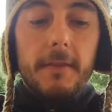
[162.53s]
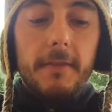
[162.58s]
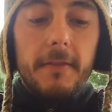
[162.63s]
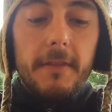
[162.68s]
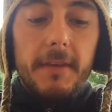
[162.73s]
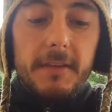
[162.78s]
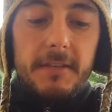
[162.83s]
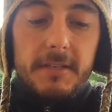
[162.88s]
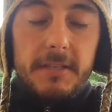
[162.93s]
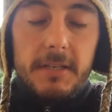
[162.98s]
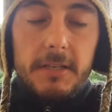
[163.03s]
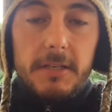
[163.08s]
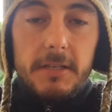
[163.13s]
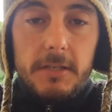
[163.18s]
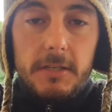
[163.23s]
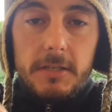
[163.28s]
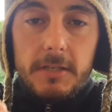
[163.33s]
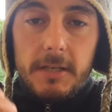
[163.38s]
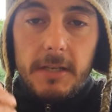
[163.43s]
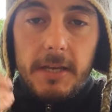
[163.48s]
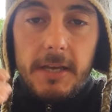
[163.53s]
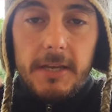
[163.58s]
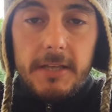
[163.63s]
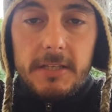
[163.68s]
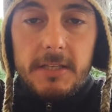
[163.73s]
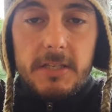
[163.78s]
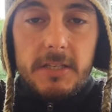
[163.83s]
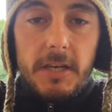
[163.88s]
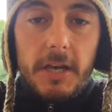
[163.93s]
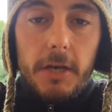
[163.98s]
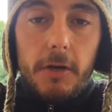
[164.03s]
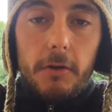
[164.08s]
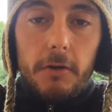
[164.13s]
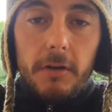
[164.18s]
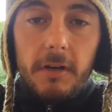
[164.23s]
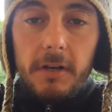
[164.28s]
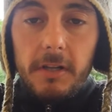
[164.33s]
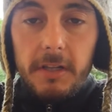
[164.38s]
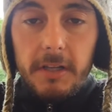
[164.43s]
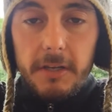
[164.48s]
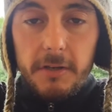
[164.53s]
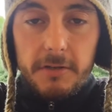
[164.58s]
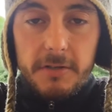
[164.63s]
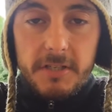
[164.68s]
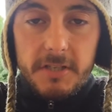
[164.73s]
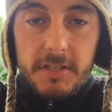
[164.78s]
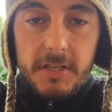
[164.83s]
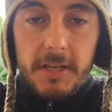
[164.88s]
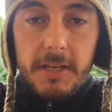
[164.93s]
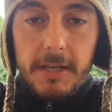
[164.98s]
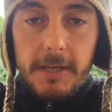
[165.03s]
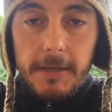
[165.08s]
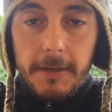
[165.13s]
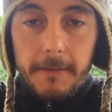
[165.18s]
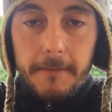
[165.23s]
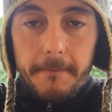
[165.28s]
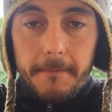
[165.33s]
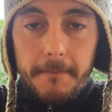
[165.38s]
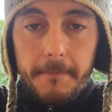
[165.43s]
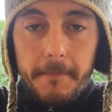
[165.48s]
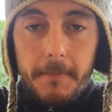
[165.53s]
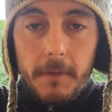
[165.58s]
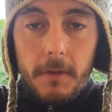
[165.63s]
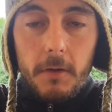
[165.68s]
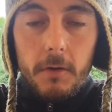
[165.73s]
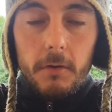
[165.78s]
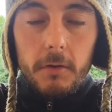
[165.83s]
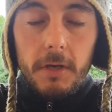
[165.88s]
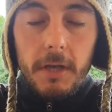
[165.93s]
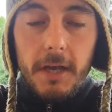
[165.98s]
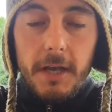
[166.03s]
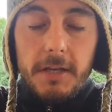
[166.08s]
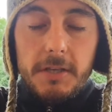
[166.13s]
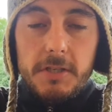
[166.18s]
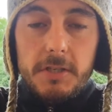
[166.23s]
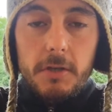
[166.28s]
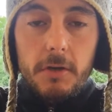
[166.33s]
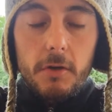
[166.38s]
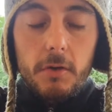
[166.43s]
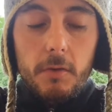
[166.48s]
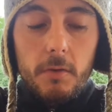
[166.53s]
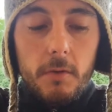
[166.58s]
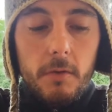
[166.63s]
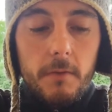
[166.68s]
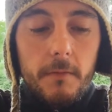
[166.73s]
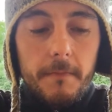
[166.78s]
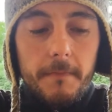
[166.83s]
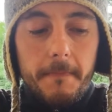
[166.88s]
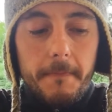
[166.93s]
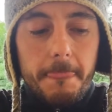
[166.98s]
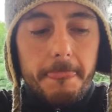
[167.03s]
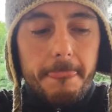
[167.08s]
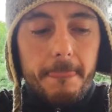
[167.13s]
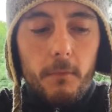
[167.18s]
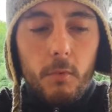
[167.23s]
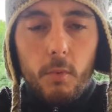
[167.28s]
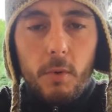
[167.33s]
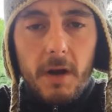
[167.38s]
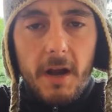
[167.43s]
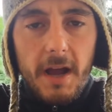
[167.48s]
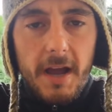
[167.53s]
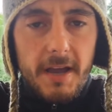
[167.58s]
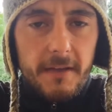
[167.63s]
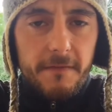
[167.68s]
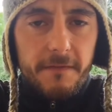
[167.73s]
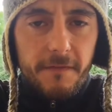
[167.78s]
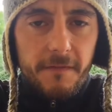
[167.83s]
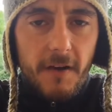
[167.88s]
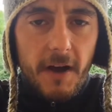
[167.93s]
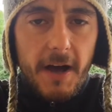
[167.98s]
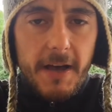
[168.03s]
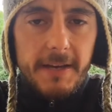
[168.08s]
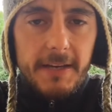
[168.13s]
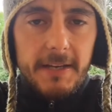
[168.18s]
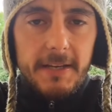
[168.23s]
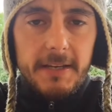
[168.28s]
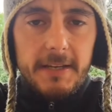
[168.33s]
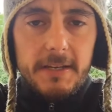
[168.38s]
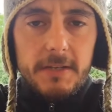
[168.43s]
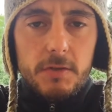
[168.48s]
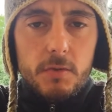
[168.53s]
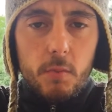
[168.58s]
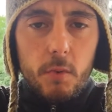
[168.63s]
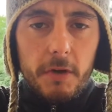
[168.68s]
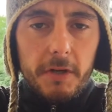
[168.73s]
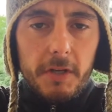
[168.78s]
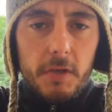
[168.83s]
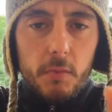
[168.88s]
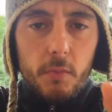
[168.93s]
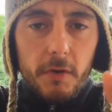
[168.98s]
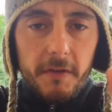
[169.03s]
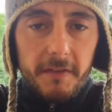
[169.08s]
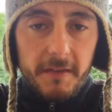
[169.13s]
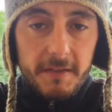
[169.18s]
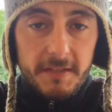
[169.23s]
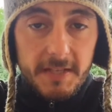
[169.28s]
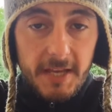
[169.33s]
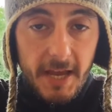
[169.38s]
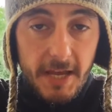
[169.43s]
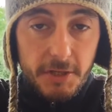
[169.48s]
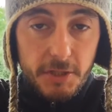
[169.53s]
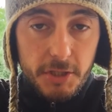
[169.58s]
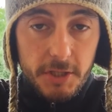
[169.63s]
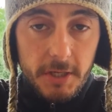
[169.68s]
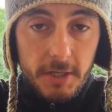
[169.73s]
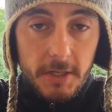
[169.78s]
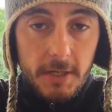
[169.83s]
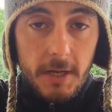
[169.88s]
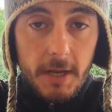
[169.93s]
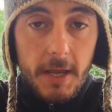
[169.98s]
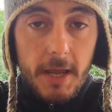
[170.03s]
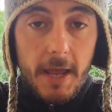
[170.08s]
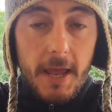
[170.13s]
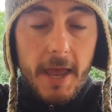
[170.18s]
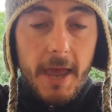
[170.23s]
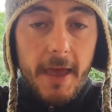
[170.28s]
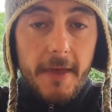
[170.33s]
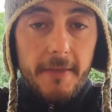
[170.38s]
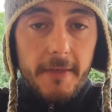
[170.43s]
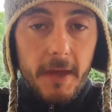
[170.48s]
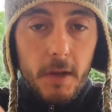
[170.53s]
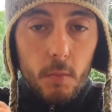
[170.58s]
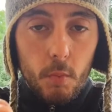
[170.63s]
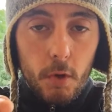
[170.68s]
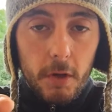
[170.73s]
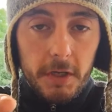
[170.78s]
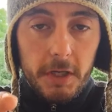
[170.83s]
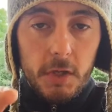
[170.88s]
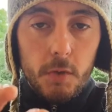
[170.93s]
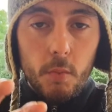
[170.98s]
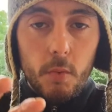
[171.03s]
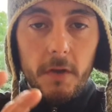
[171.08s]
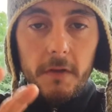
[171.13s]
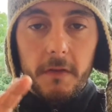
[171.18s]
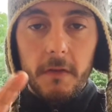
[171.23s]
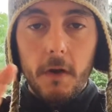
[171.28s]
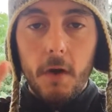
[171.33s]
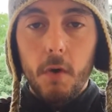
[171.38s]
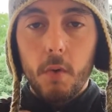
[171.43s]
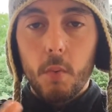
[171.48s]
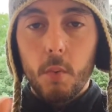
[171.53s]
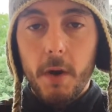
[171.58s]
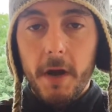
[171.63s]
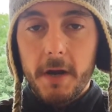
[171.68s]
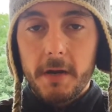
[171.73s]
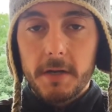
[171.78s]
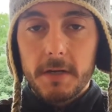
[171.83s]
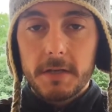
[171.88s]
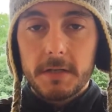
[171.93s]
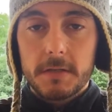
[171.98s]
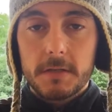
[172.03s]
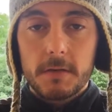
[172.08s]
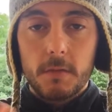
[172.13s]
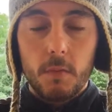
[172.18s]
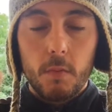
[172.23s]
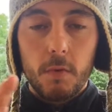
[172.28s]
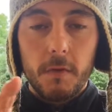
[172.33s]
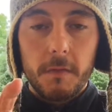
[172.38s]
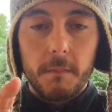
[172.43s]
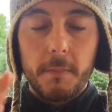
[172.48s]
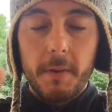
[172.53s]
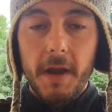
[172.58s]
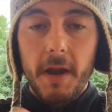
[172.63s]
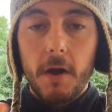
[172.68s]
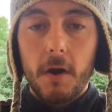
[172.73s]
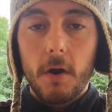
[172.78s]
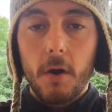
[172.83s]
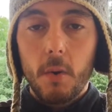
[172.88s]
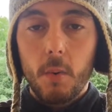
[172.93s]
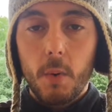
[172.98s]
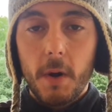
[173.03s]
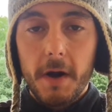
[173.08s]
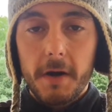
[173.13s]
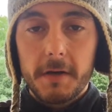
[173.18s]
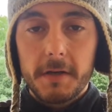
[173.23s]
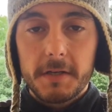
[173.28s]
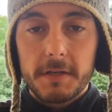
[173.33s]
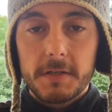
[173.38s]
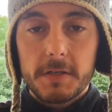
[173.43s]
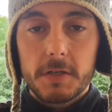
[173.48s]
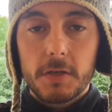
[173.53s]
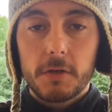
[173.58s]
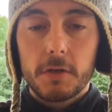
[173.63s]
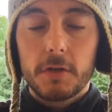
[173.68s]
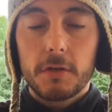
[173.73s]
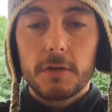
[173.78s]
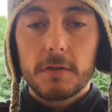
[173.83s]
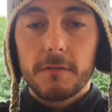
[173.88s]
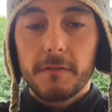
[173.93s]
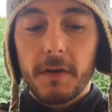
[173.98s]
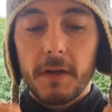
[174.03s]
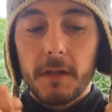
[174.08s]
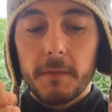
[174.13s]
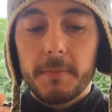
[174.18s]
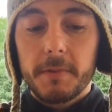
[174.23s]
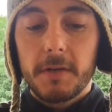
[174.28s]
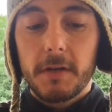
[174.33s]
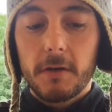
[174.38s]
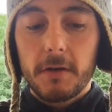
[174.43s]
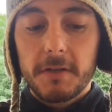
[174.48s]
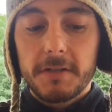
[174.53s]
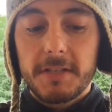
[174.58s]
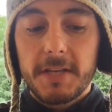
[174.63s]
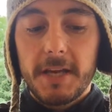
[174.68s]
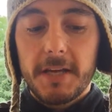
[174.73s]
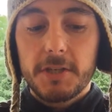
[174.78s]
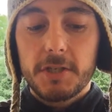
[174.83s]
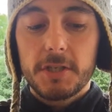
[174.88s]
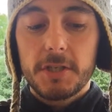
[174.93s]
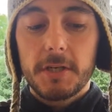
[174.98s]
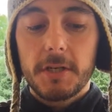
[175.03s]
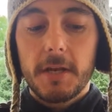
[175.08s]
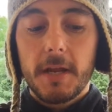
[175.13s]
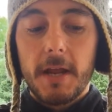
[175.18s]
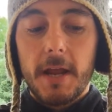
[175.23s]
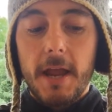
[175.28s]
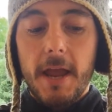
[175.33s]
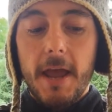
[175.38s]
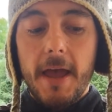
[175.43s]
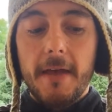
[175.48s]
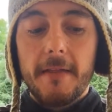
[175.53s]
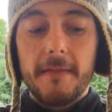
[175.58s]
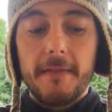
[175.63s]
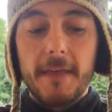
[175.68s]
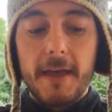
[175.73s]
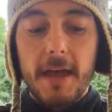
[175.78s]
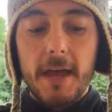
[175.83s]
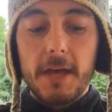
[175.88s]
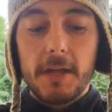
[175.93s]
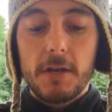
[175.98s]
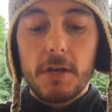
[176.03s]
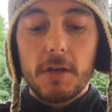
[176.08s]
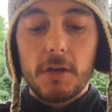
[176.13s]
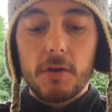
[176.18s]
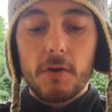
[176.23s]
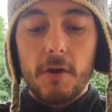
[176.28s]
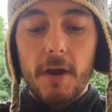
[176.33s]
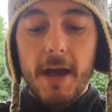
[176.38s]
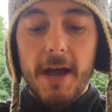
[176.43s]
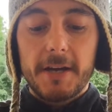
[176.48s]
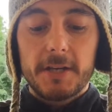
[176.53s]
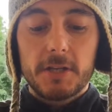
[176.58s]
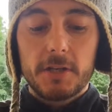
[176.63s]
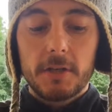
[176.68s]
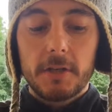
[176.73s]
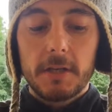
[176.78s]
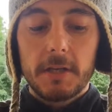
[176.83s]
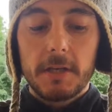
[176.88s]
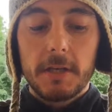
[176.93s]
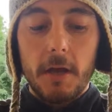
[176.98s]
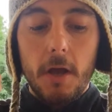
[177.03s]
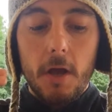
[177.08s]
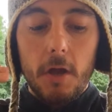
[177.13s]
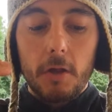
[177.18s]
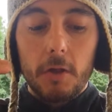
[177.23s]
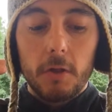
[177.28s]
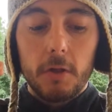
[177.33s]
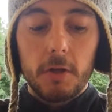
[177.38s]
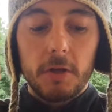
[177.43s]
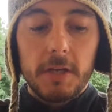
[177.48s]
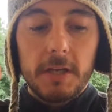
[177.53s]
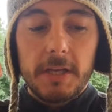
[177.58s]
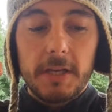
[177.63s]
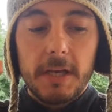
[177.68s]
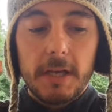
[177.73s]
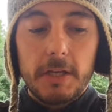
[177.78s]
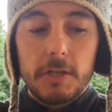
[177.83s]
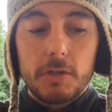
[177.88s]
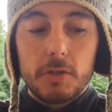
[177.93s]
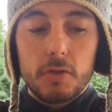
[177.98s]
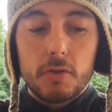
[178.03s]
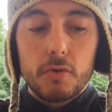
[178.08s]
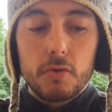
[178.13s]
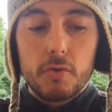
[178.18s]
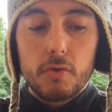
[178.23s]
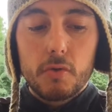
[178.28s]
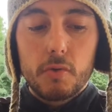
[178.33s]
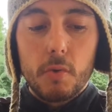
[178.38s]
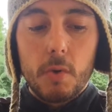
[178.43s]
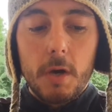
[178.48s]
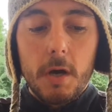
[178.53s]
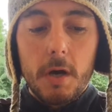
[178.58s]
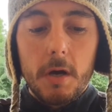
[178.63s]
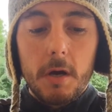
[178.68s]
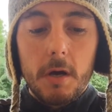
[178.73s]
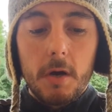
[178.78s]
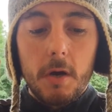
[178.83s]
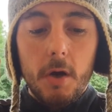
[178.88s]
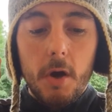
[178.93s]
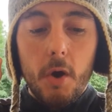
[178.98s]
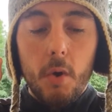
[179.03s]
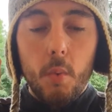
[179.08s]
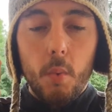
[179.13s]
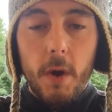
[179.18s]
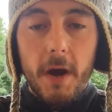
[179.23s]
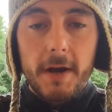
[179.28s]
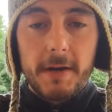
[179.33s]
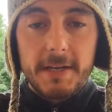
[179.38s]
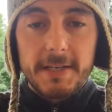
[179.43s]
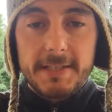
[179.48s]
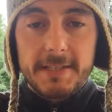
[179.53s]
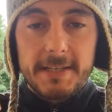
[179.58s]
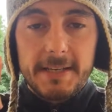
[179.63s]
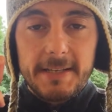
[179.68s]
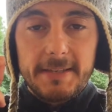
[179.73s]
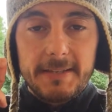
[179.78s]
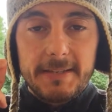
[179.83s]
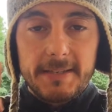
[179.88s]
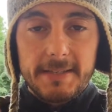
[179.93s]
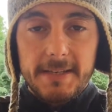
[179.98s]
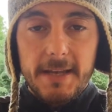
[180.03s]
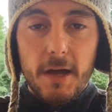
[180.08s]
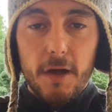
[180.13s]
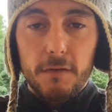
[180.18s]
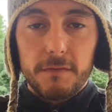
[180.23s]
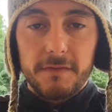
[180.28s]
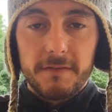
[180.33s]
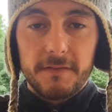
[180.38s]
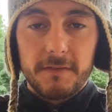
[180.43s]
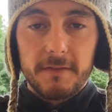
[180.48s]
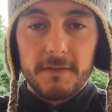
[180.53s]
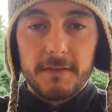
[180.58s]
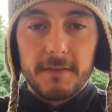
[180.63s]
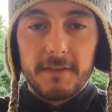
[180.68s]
This is insight or clear seeing, okay? So what I find it is working with attention and then working with awareness, with bare awareness. So you're developing your attention, and then you're actually looking into awareness itself,